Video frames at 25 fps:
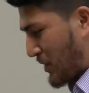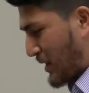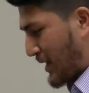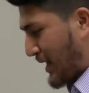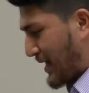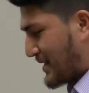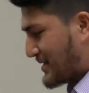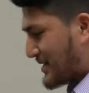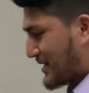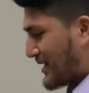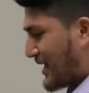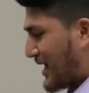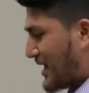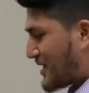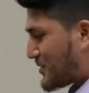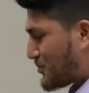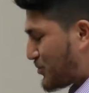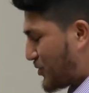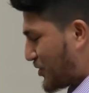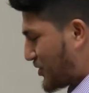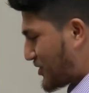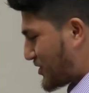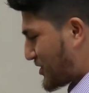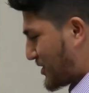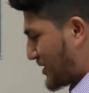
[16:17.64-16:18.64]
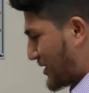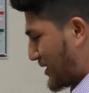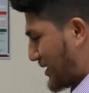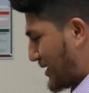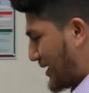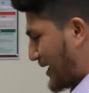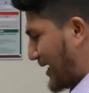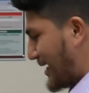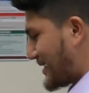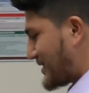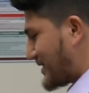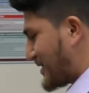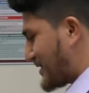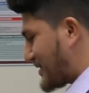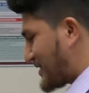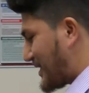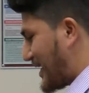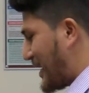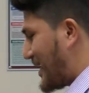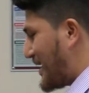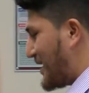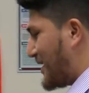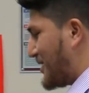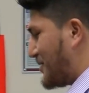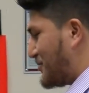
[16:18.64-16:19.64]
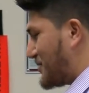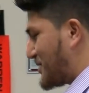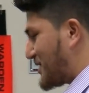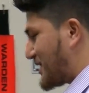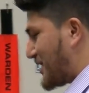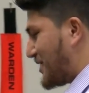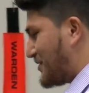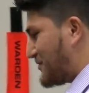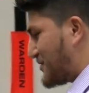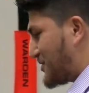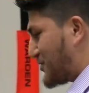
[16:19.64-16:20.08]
as the last person, as the sailor himself